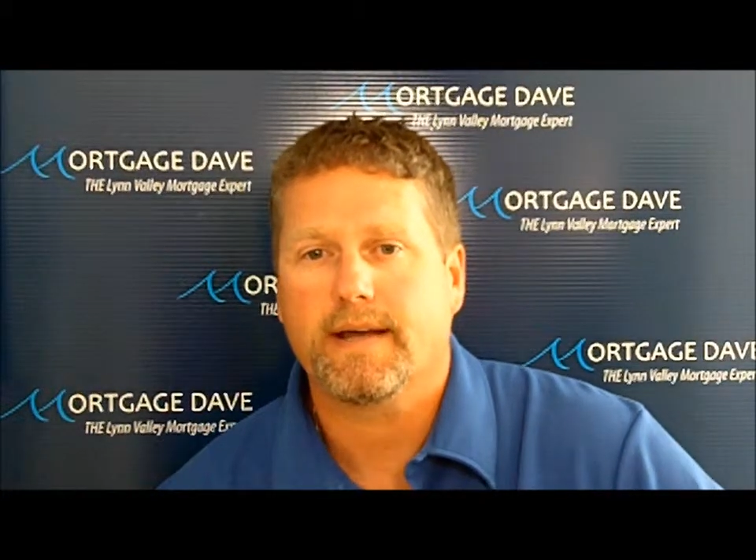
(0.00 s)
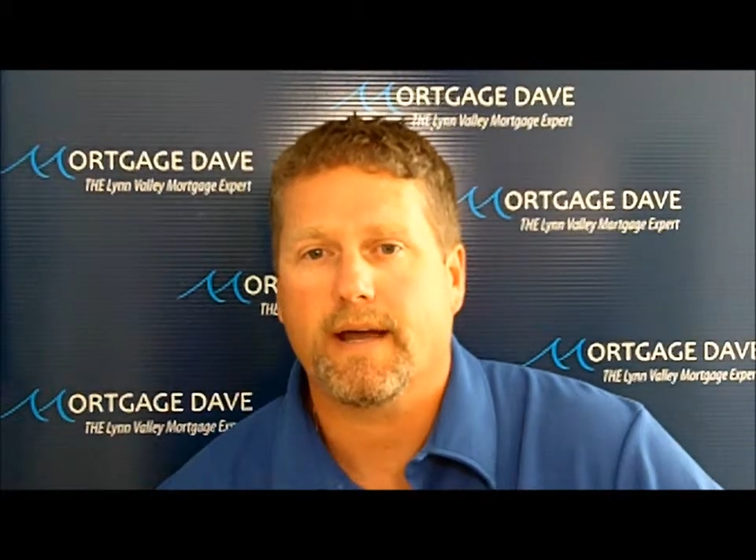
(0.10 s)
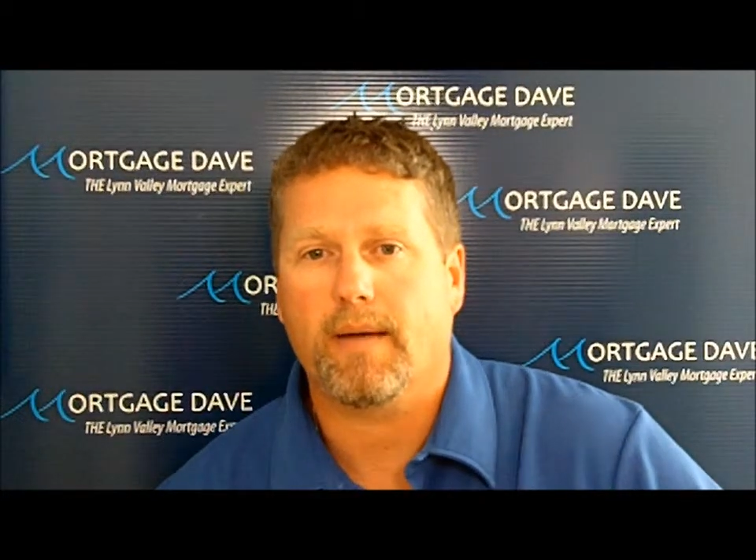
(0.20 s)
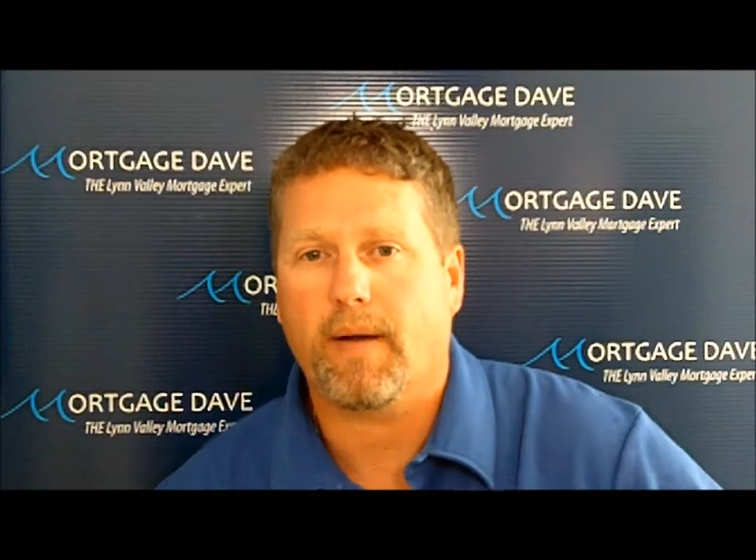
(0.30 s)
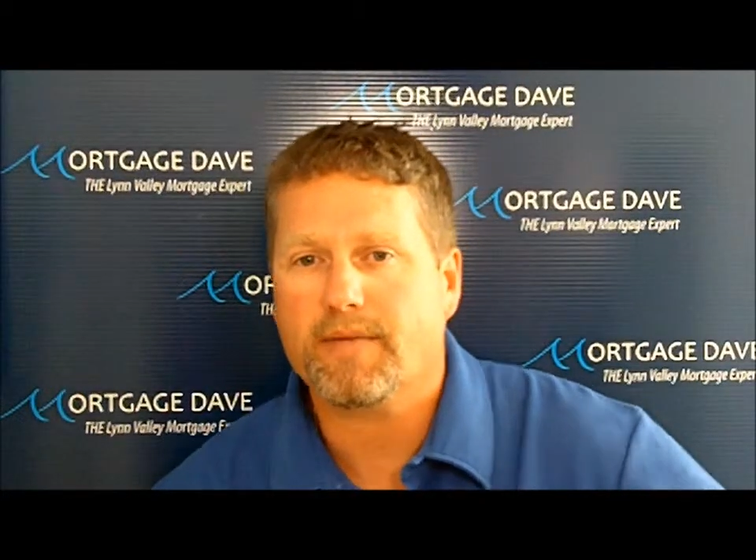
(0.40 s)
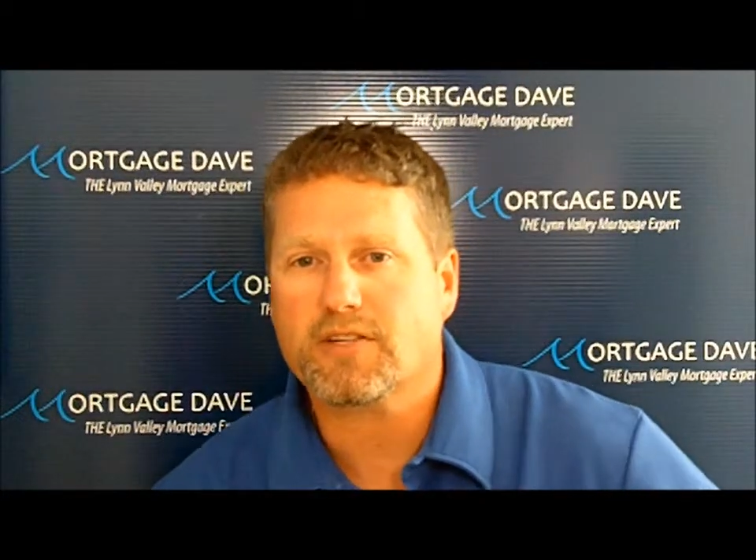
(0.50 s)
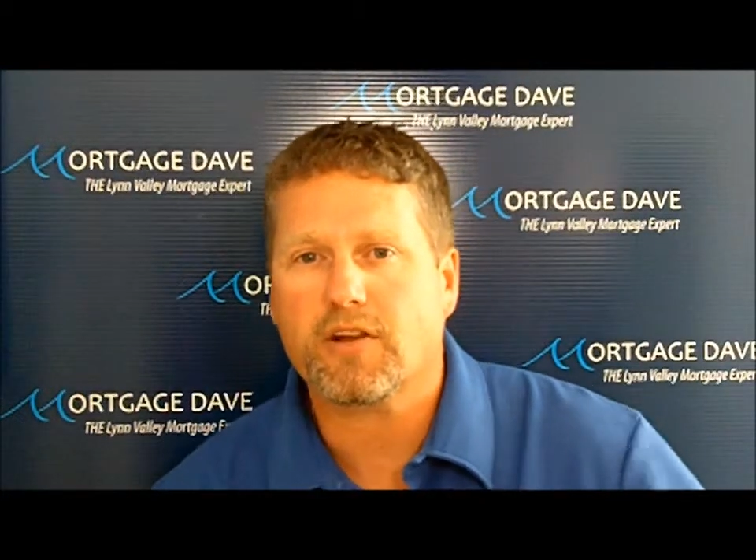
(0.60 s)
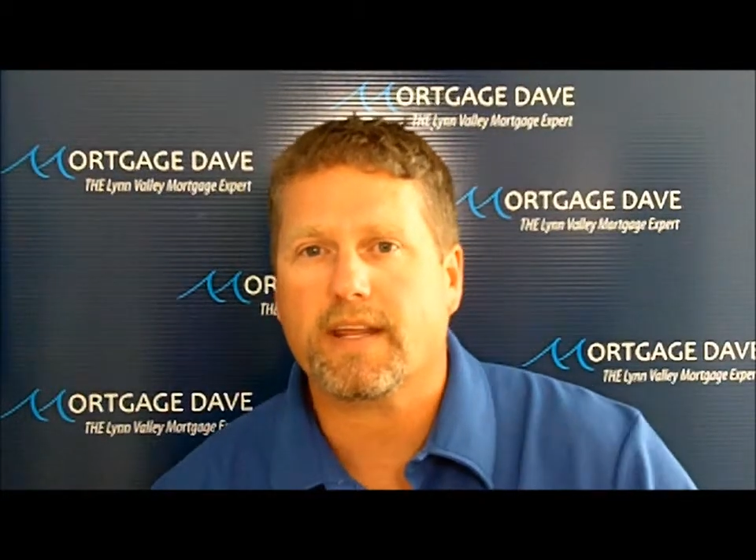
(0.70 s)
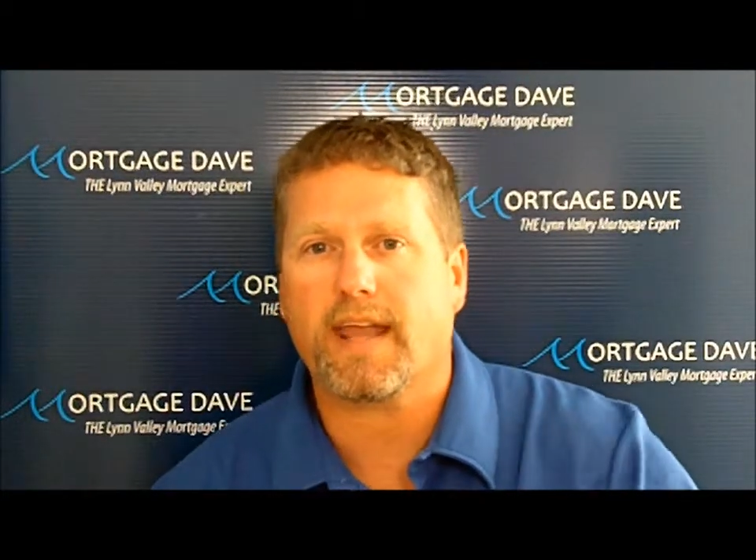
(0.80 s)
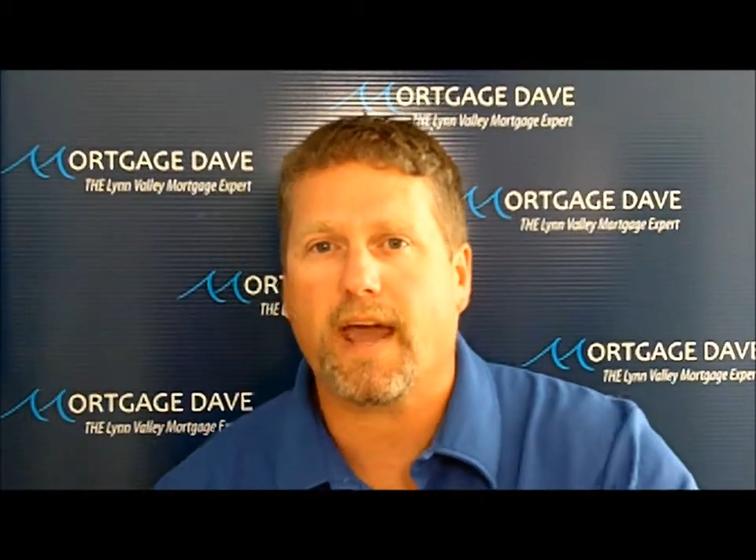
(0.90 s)
I'm just
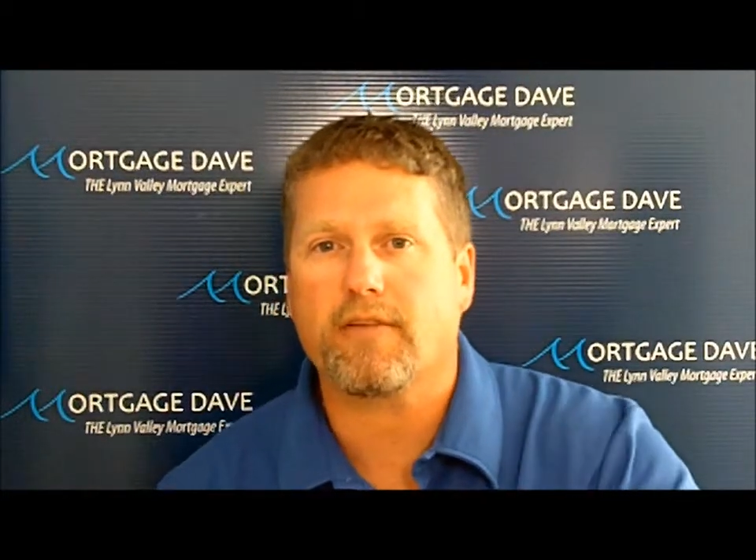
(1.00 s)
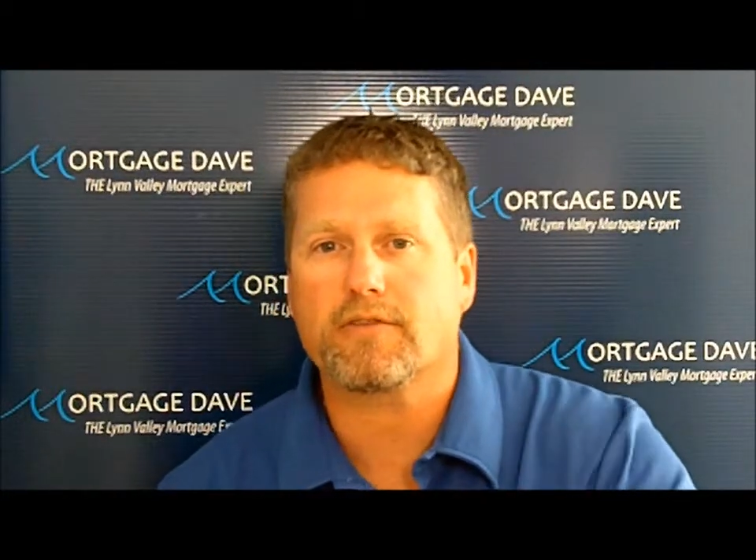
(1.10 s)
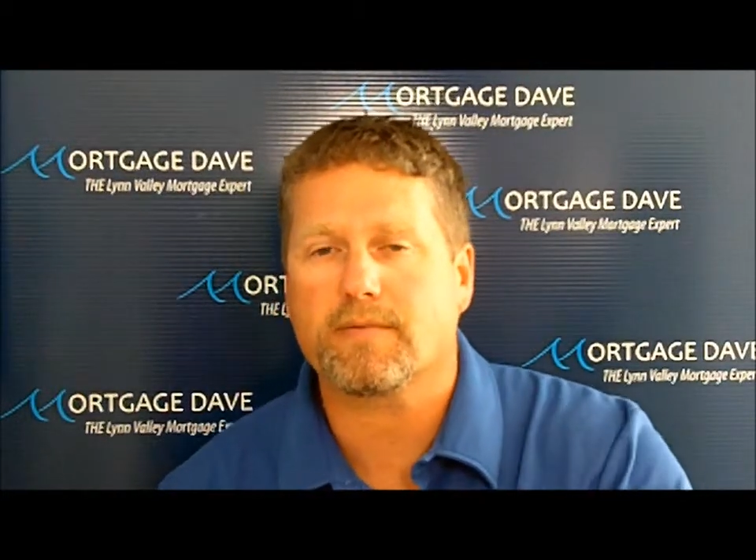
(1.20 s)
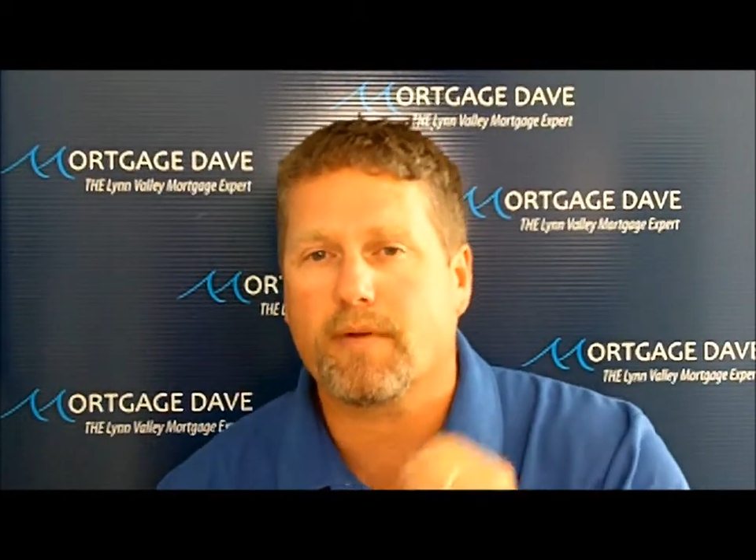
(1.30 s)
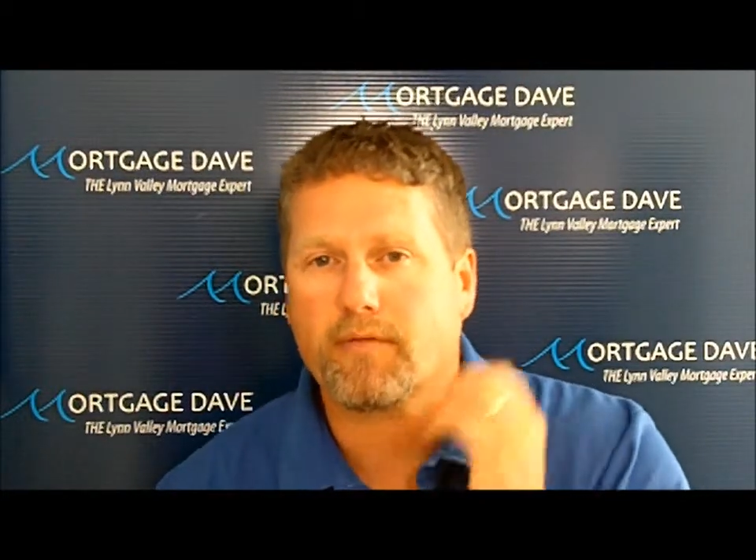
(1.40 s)
going to gather some